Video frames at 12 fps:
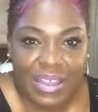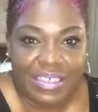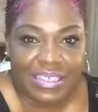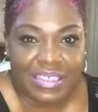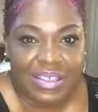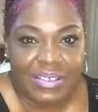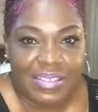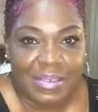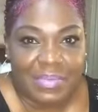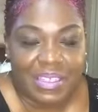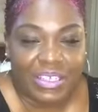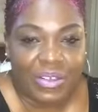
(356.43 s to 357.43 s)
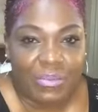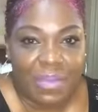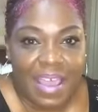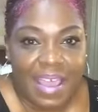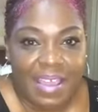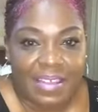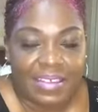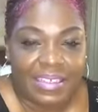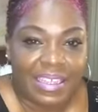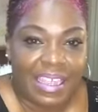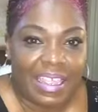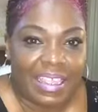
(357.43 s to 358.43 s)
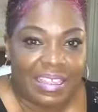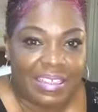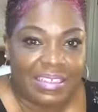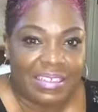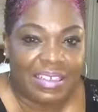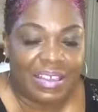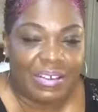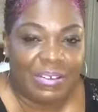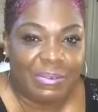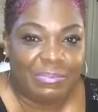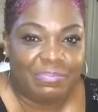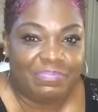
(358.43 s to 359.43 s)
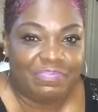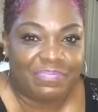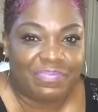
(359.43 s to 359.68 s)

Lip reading: I just saw something go by, and I'm